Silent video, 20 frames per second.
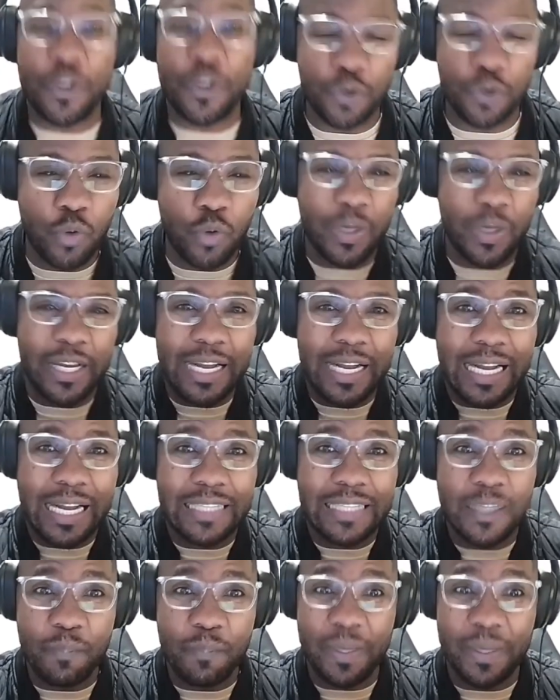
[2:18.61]
You know, when a
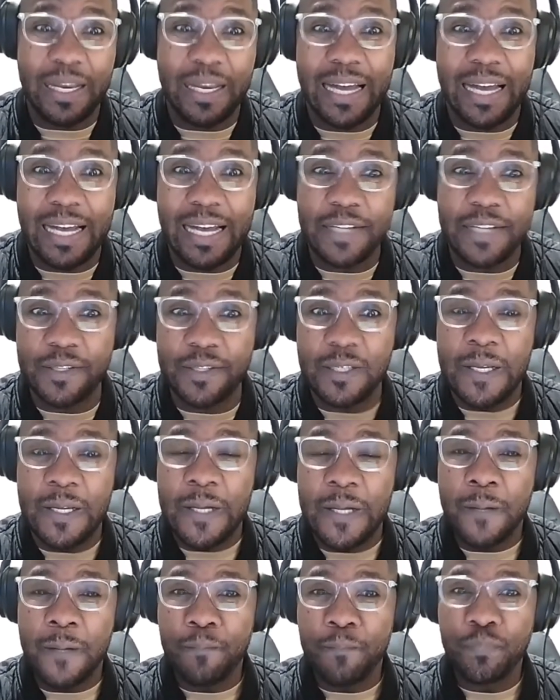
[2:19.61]
caterpillar has,
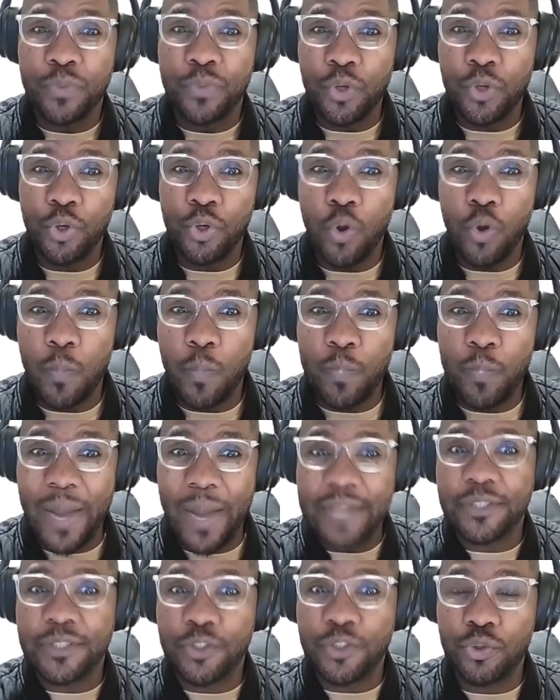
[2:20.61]
you know,
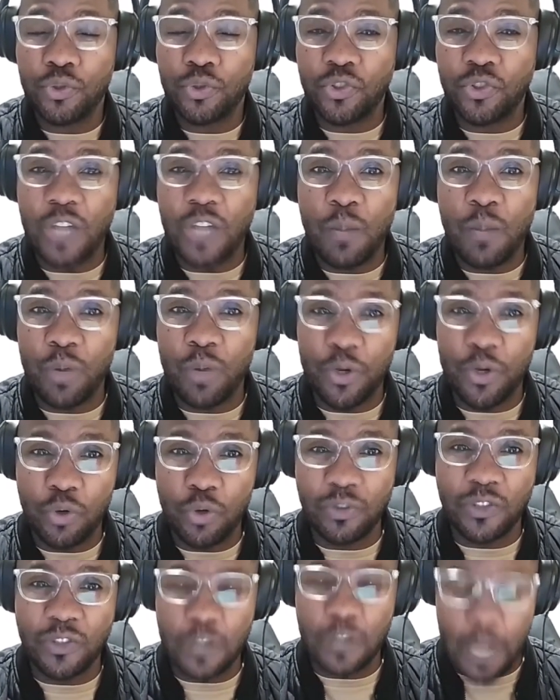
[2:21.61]
passed somewhere,
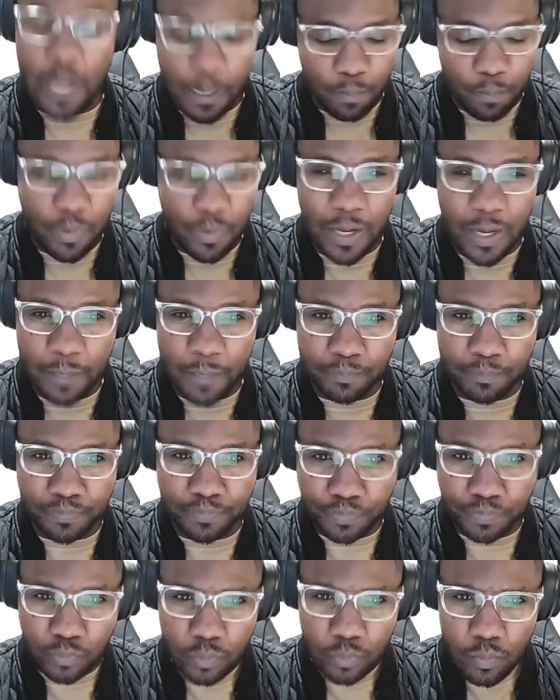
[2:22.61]
those uh,
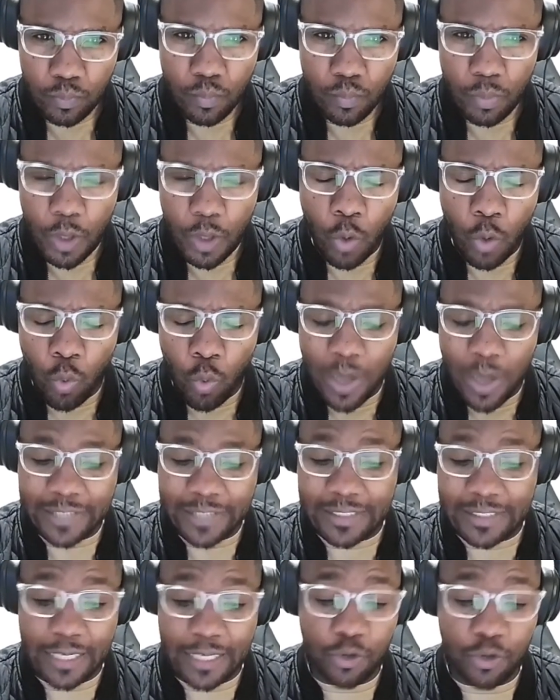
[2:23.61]
um,
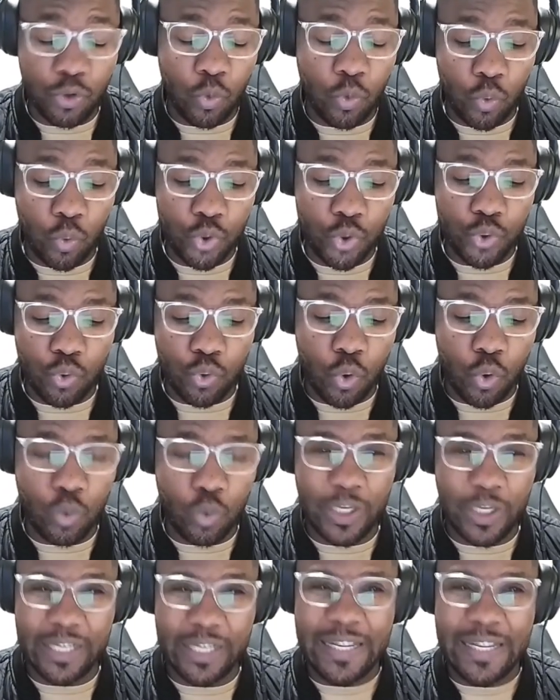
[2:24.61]
ones, I don't know what you
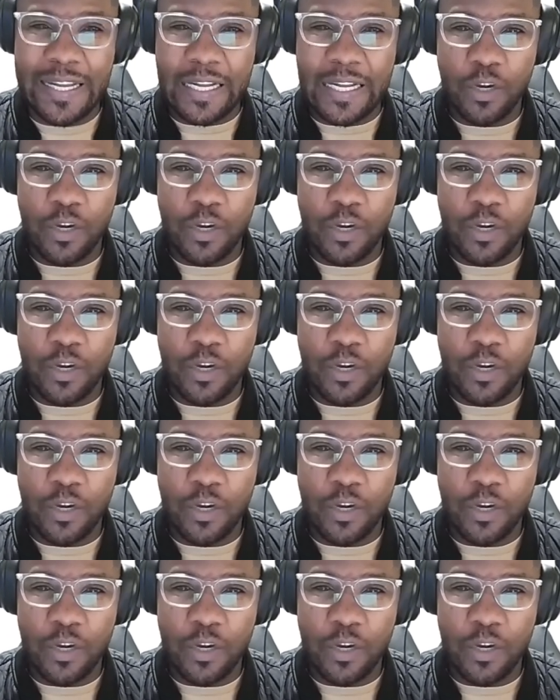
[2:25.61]
call it